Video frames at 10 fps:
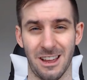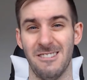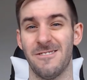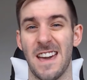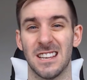In
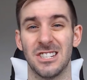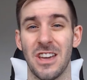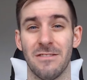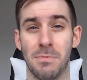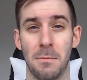fact,
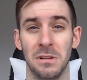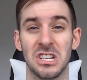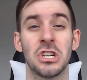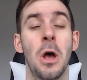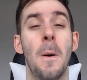they've
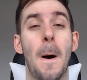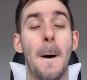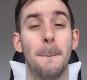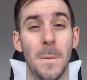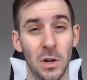published a
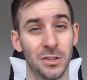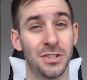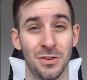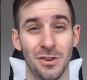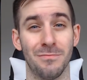
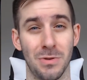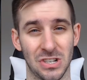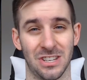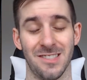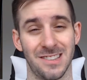multitude of
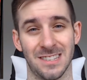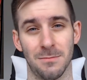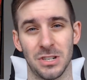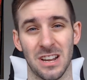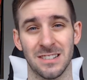books on the
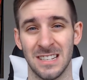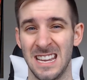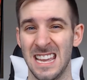subject.